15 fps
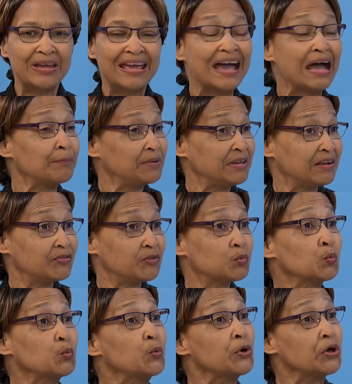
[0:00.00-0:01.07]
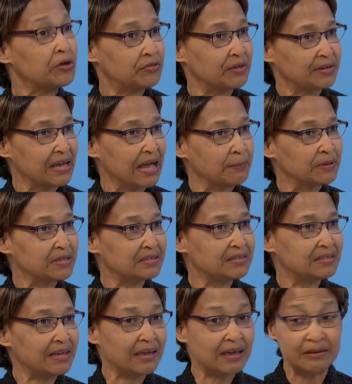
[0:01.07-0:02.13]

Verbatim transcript: happy at the work that happens here.